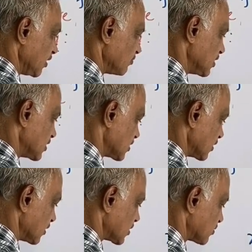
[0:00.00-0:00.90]
of this
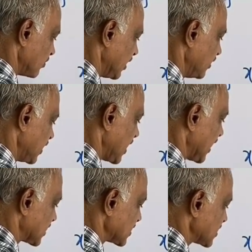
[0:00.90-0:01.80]
square?
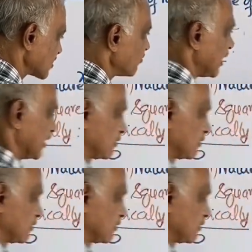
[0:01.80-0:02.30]
X square.